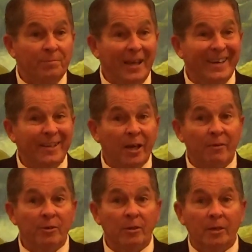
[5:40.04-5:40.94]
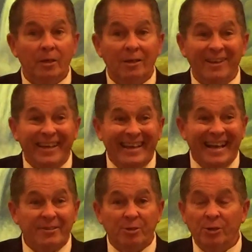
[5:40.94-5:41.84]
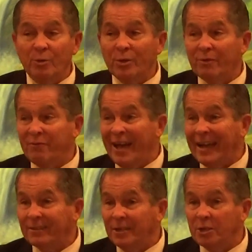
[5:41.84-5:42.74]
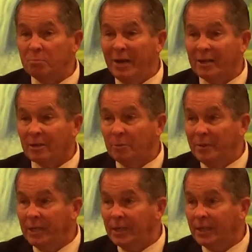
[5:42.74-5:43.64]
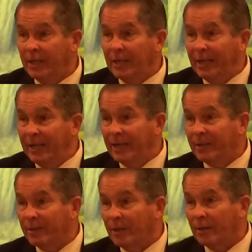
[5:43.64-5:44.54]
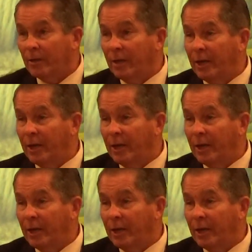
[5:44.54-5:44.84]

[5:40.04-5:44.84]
Any of you? It has to do with the fact that it's better to be in, uh,